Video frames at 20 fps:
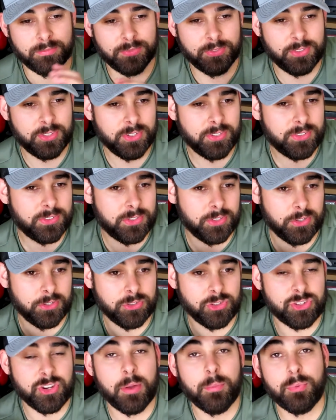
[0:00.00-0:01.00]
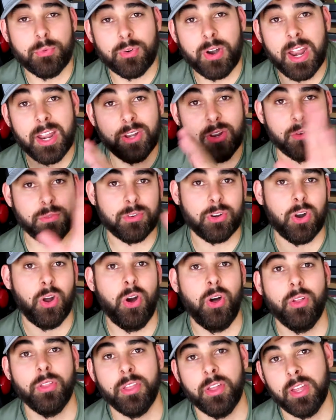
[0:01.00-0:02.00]
just to jump right over
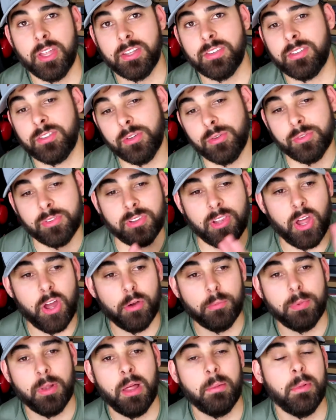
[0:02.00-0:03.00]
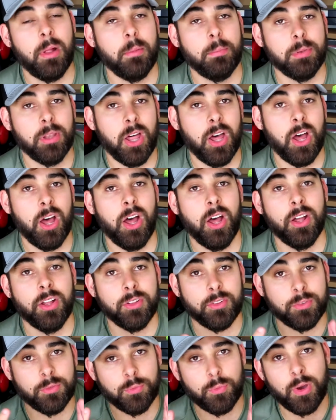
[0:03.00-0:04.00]
all the, it's too slow, blah, blah, blah,
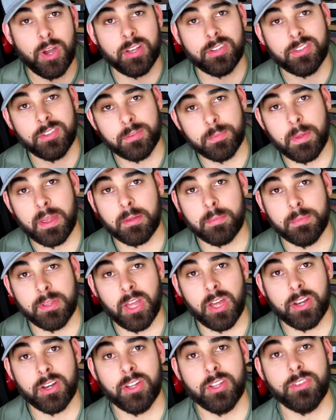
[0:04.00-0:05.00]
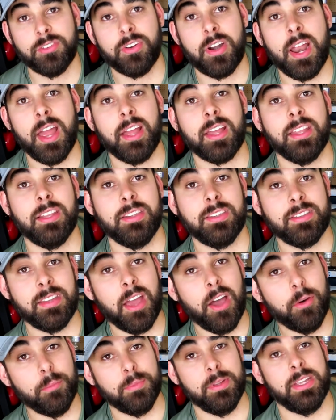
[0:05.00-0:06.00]
watch the Spec Miata on track and
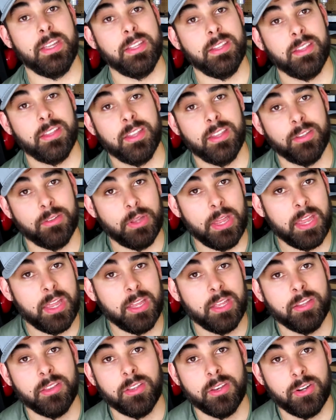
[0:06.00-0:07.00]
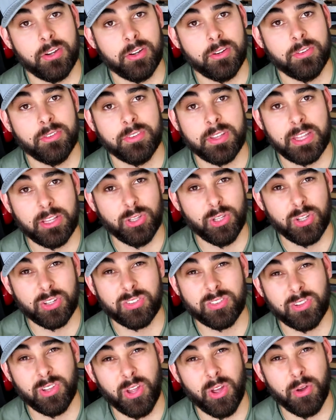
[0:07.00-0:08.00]
tell me that A, they look
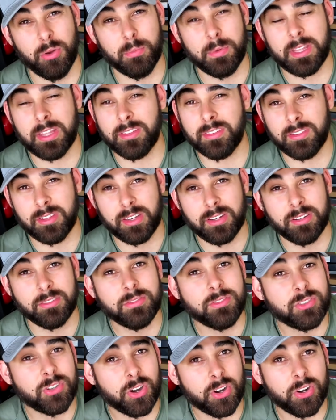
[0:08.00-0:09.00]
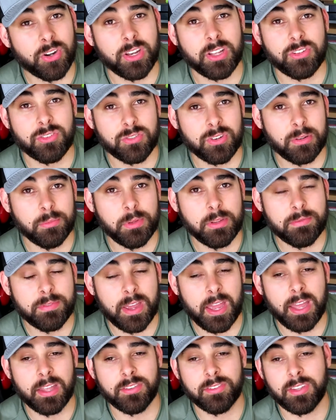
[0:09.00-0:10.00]
slow because they turn extremely
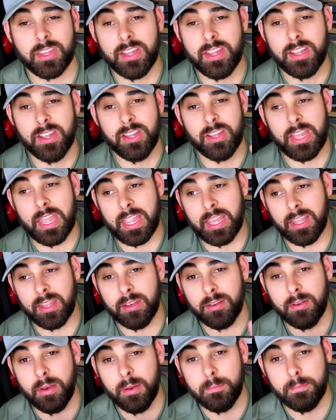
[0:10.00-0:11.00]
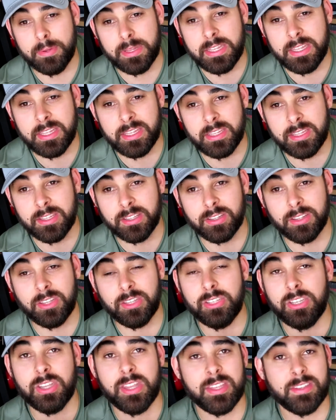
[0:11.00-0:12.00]
fast, and B,
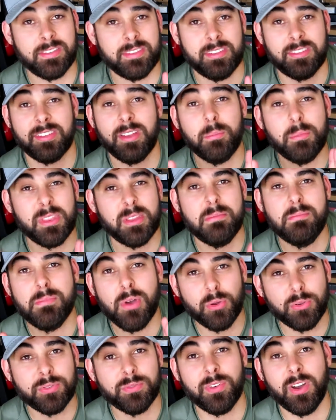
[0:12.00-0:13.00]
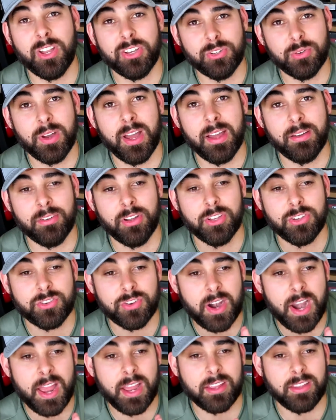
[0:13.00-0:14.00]
some of the most fun you'll have on
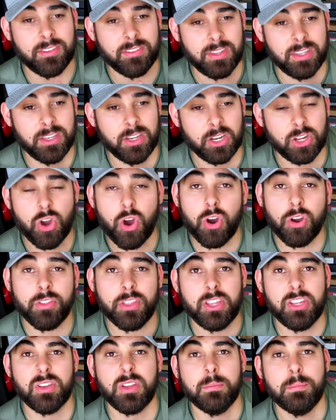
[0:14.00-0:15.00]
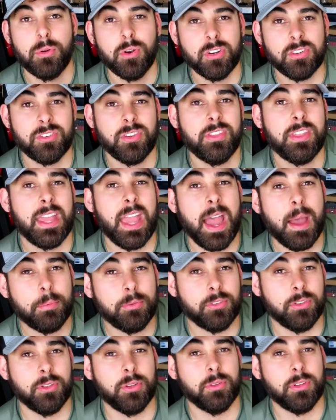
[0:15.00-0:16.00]
track is in a car that you can push to the
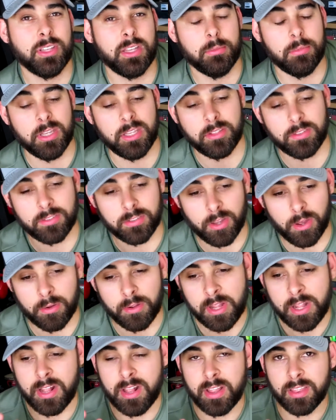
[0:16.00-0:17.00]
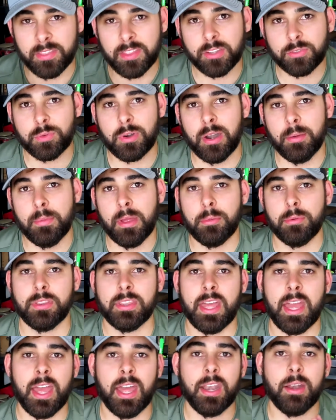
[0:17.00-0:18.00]
absolute limit. So that's where I'm at with
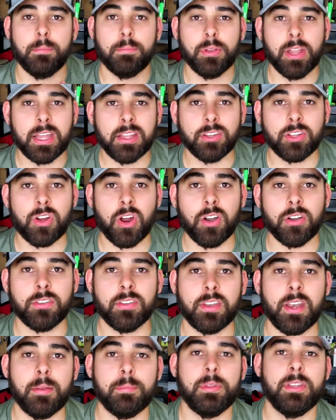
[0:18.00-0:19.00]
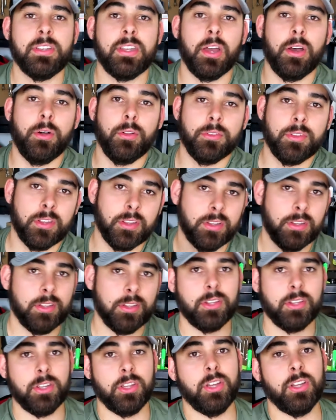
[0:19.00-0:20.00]
that. Playing the cards that I've been dealt.
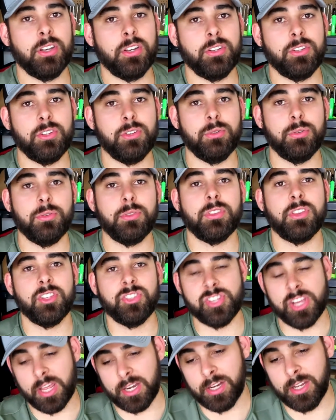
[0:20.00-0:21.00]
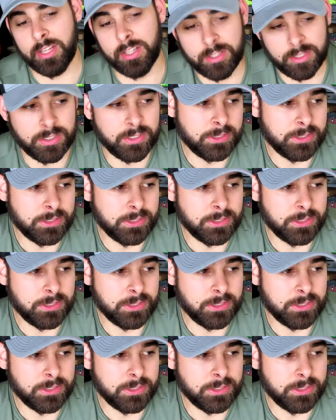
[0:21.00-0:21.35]
Gonna do the Jetta.